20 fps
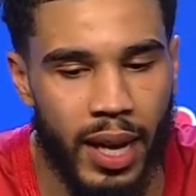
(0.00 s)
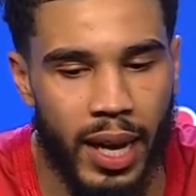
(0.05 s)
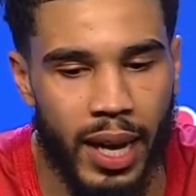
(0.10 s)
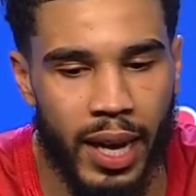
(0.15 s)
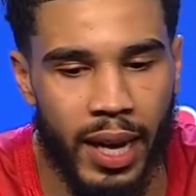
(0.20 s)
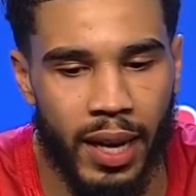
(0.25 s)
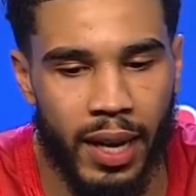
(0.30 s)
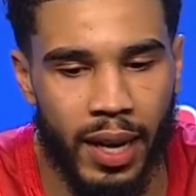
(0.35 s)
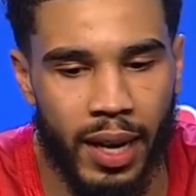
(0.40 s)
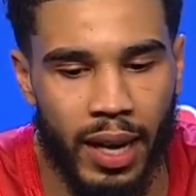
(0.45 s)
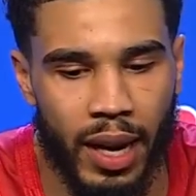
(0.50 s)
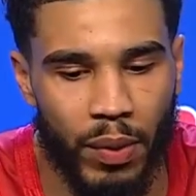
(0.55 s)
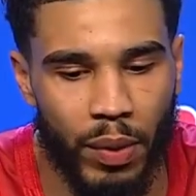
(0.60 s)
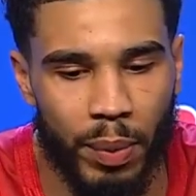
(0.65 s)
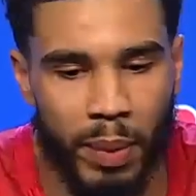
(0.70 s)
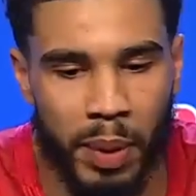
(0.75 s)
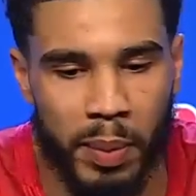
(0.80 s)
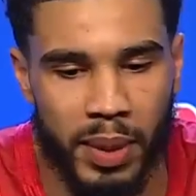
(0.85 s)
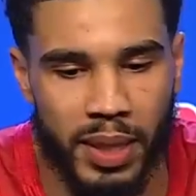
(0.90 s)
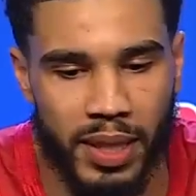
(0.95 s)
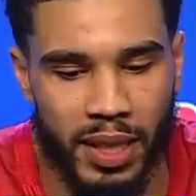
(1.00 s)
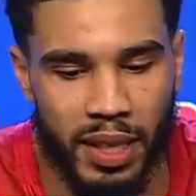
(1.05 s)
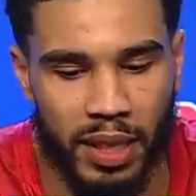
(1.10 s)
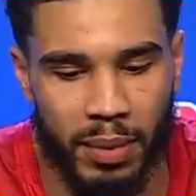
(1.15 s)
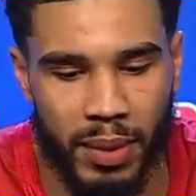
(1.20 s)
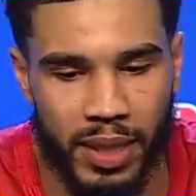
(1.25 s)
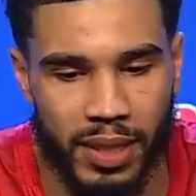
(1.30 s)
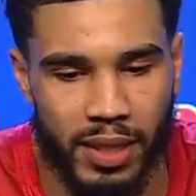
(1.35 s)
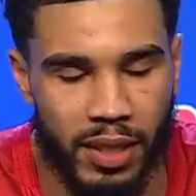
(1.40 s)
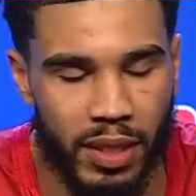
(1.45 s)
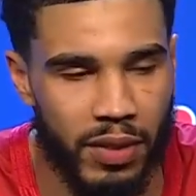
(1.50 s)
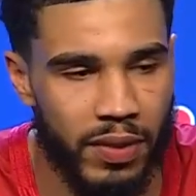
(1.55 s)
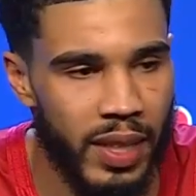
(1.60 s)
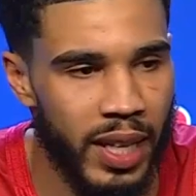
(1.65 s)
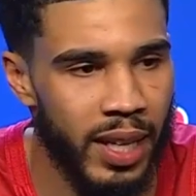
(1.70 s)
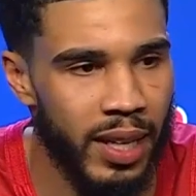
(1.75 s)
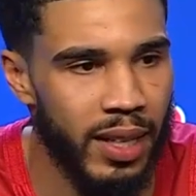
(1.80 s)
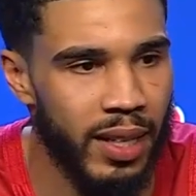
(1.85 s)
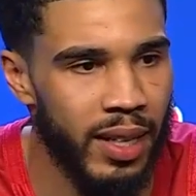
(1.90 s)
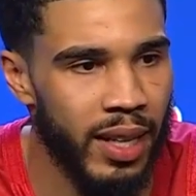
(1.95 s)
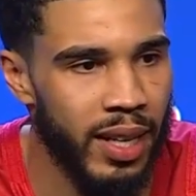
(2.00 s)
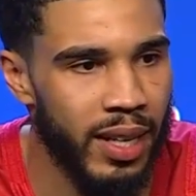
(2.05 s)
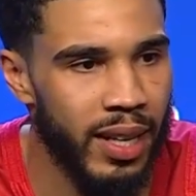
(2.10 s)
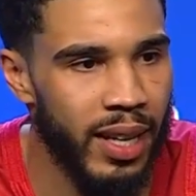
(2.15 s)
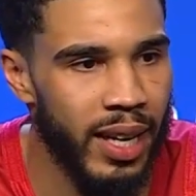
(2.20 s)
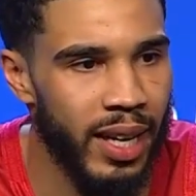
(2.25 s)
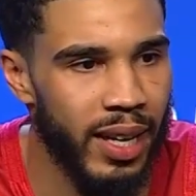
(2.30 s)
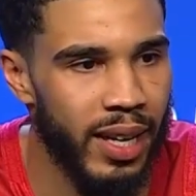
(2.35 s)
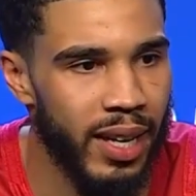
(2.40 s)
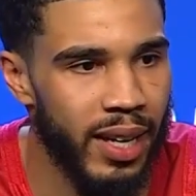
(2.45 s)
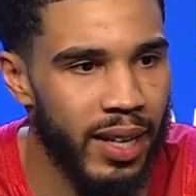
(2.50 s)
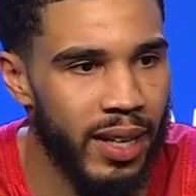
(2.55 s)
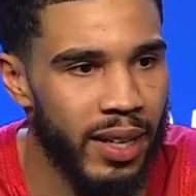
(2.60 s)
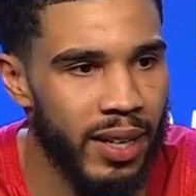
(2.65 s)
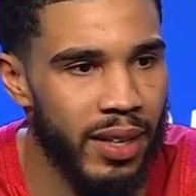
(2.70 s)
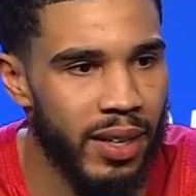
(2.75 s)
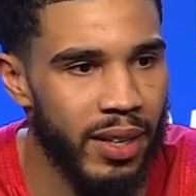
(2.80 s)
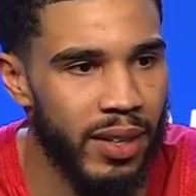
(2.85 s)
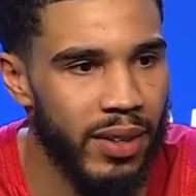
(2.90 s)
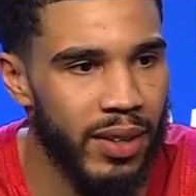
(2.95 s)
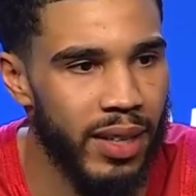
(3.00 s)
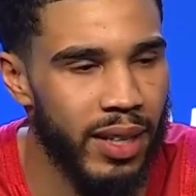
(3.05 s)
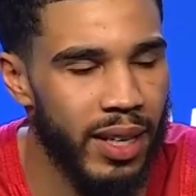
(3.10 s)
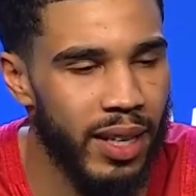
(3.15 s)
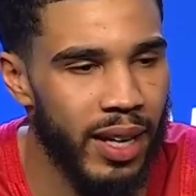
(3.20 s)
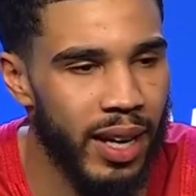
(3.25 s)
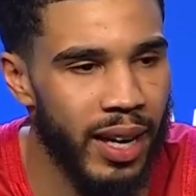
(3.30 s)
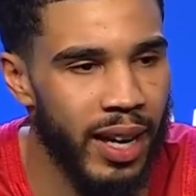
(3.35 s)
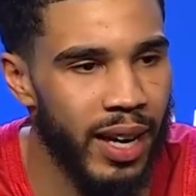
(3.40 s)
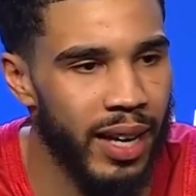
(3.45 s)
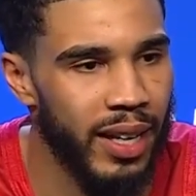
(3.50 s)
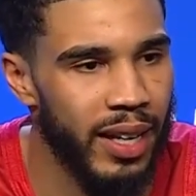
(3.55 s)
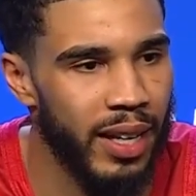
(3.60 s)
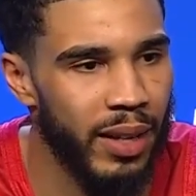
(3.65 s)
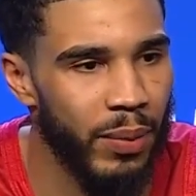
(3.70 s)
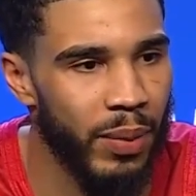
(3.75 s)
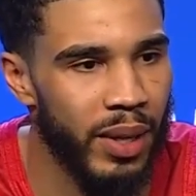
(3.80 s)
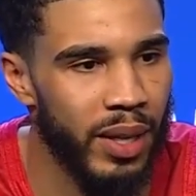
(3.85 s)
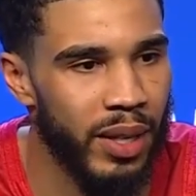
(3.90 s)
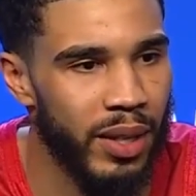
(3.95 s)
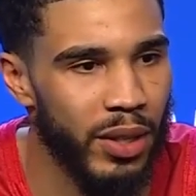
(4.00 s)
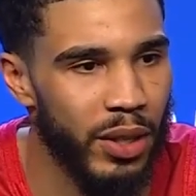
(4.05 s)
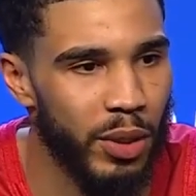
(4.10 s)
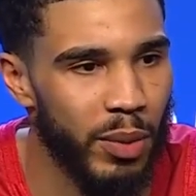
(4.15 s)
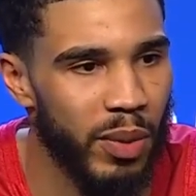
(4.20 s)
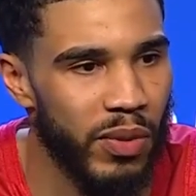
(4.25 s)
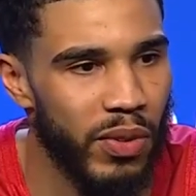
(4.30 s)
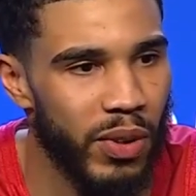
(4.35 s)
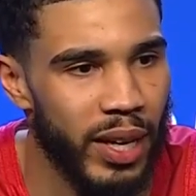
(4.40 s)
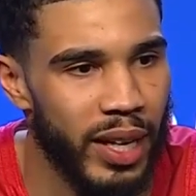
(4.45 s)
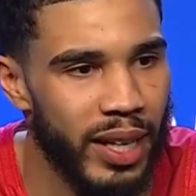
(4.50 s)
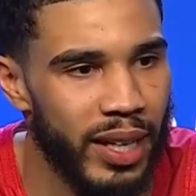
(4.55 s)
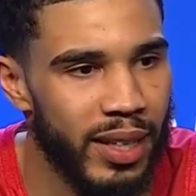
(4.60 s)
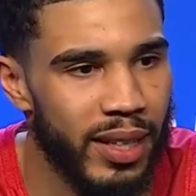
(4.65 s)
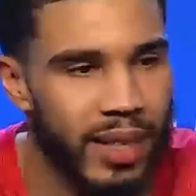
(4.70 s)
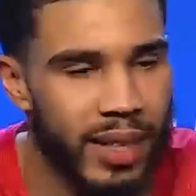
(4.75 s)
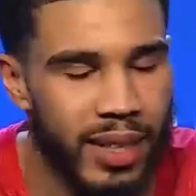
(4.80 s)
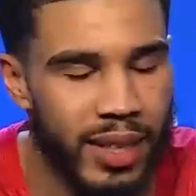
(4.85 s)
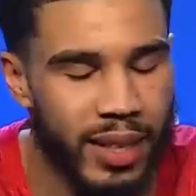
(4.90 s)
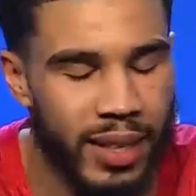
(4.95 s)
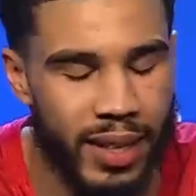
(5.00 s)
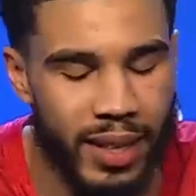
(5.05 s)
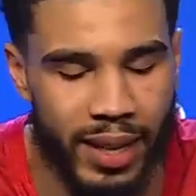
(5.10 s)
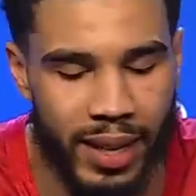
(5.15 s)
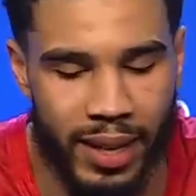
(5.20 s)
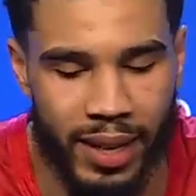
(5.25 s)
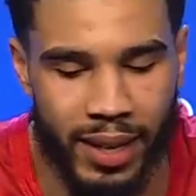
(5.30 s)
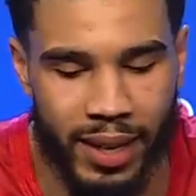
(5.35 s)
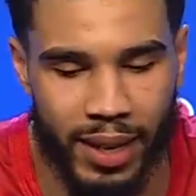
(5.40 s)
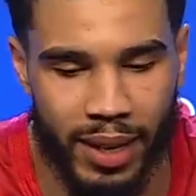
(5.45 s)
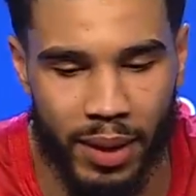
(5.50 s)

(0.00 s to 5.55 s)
And I remember telling myself that day that, you know, I got to get one of those before I get done. And,